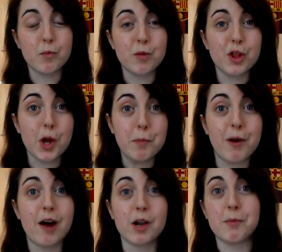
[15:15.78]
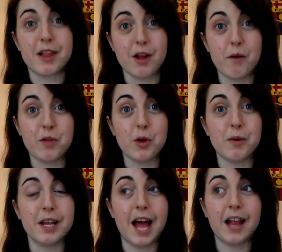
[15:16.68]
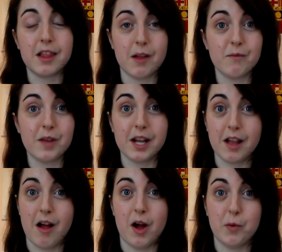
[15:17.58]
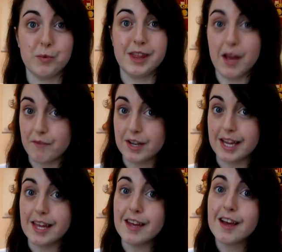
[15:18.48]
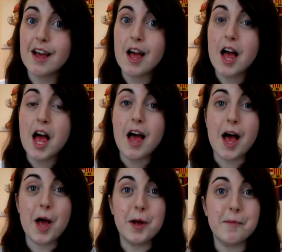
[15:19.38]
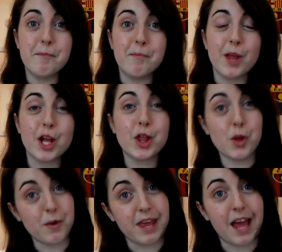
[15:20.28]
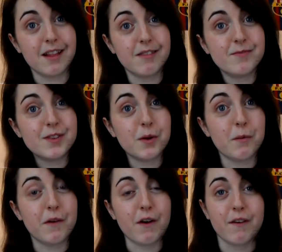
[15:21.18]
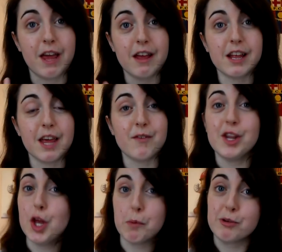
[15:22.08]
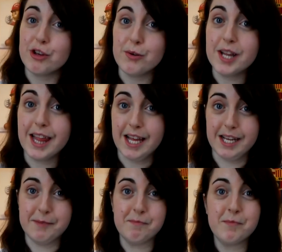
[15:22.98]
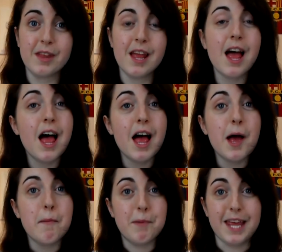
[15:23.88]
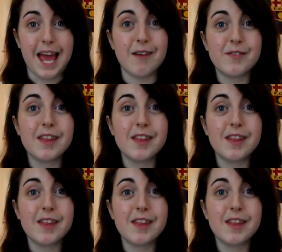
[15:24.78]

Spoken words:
so proud of myself doing, and something that I would definitely do again if I get given the opportunity. But yeah,